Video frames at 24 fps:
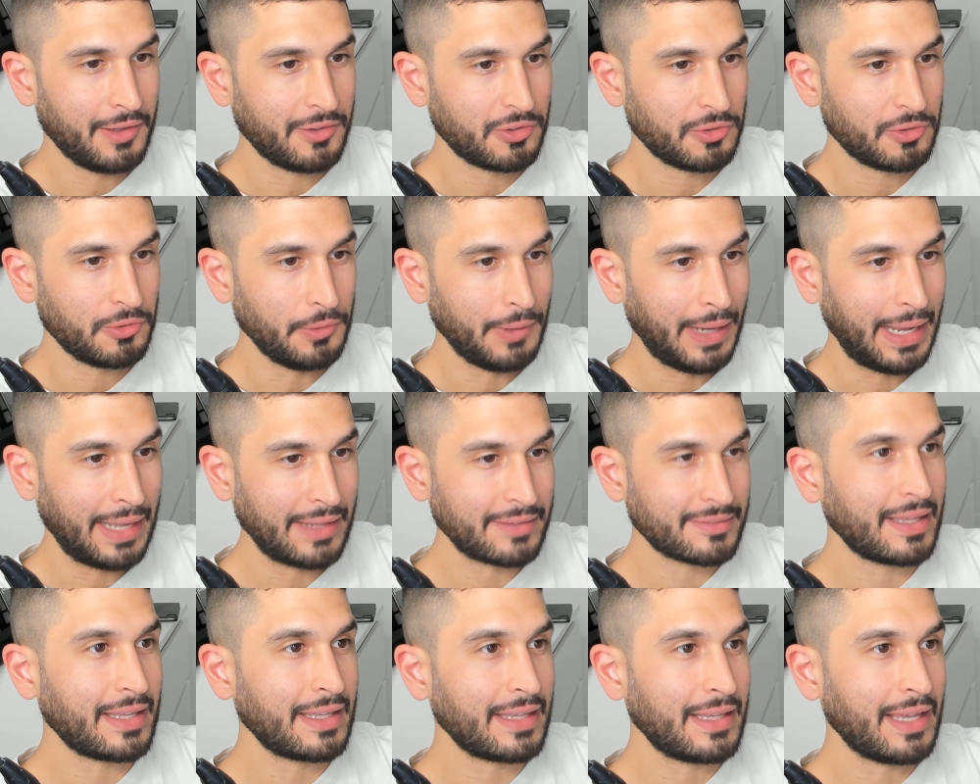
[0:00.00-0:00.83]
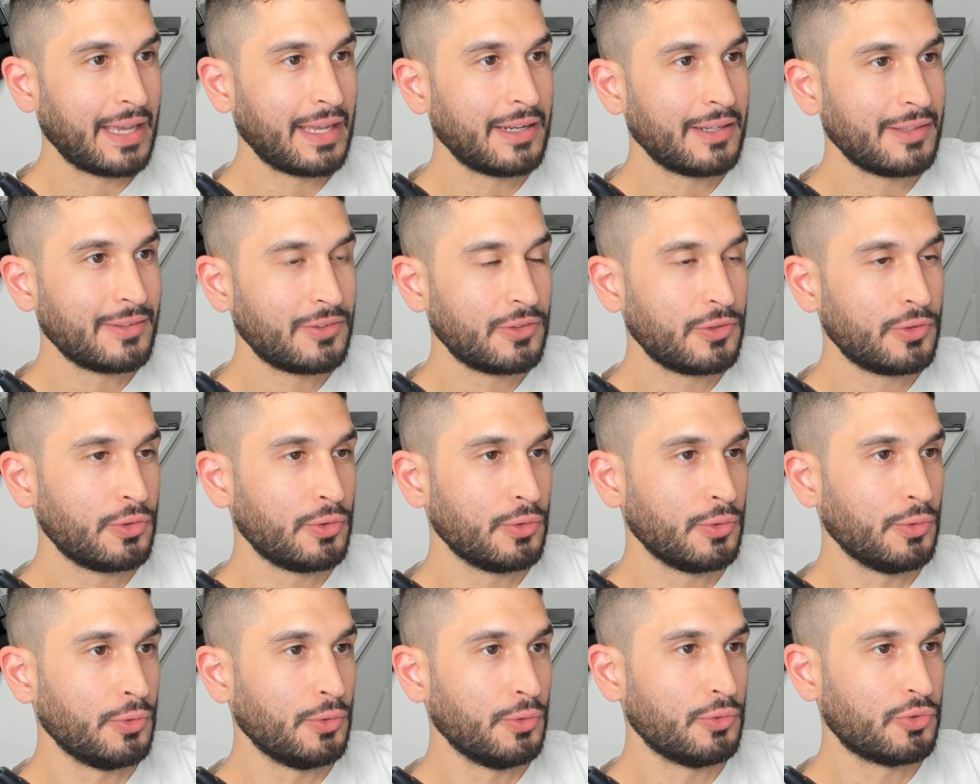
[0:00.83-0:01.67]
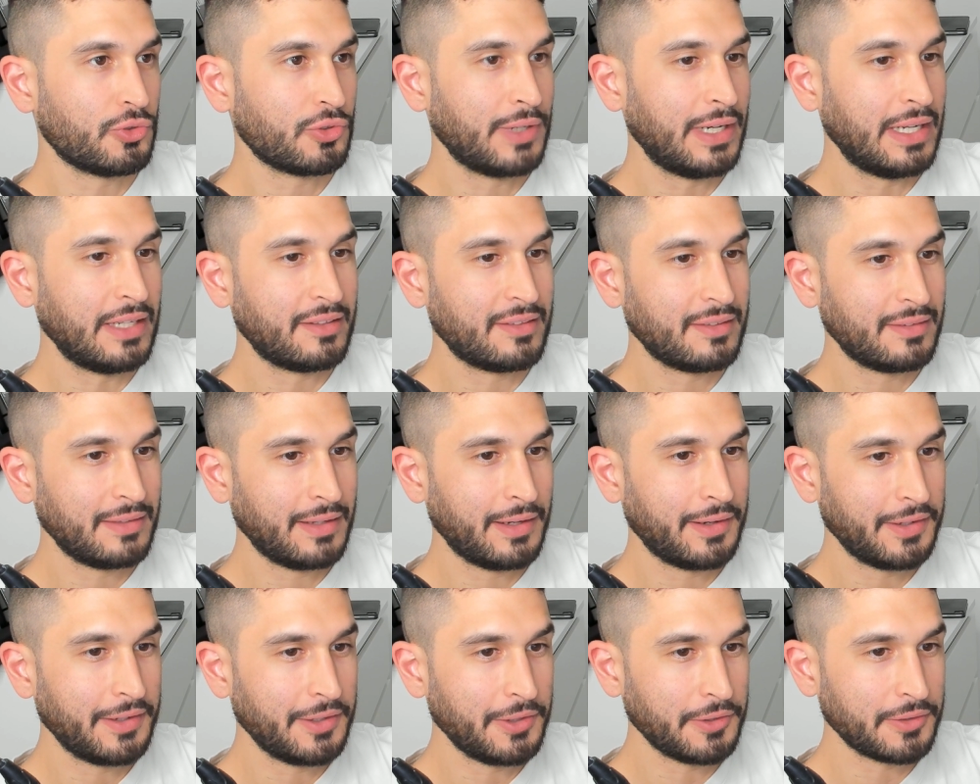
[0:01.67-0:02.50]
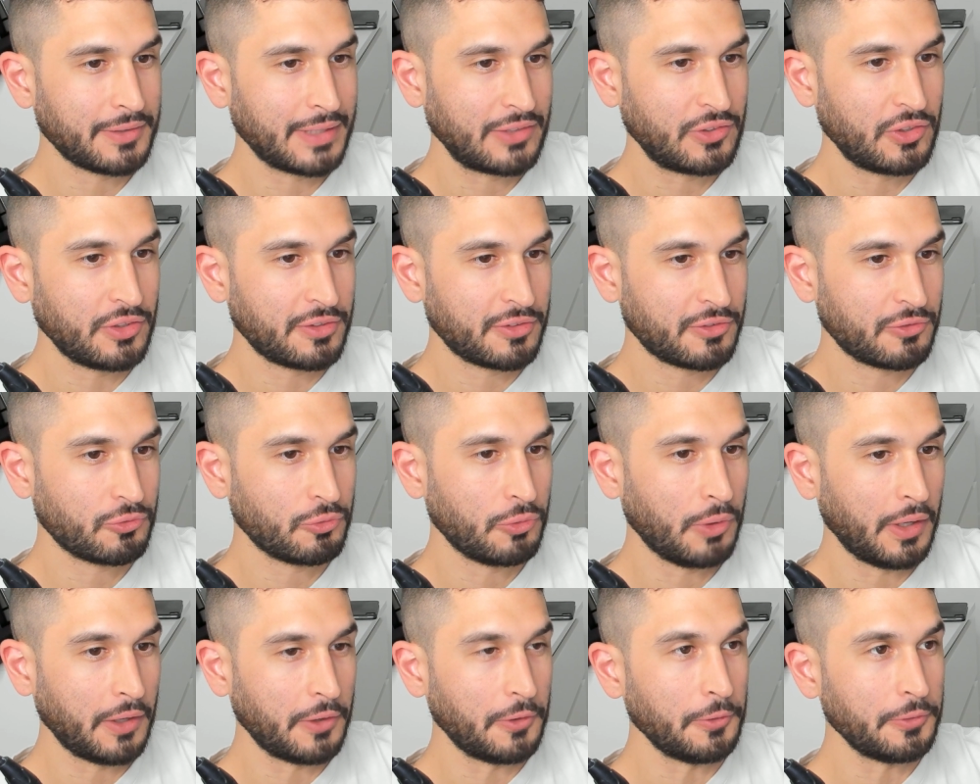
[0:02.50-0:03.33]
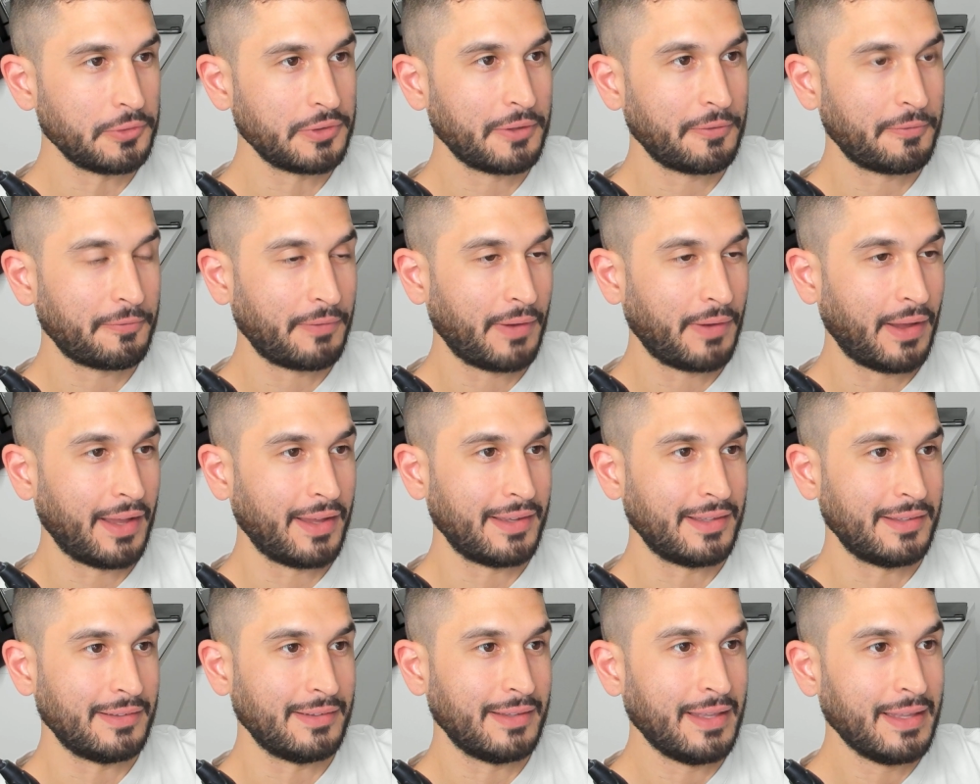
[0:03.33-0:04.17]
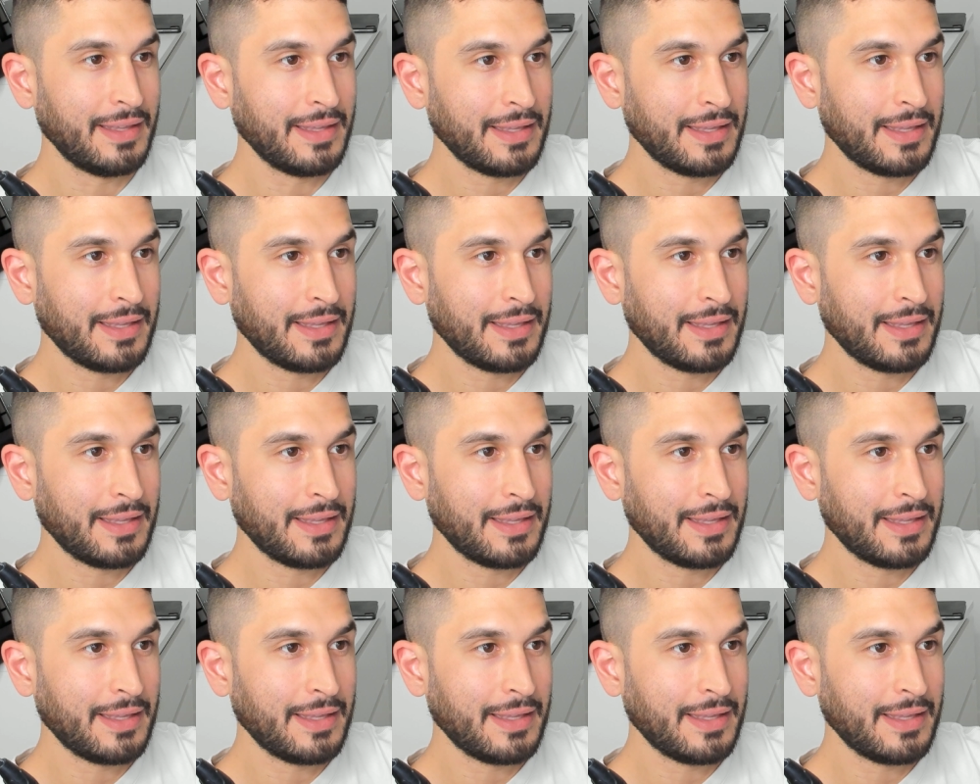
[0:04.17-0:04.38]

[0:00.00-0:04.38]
So as I get into trade scenarios, I just struggle to find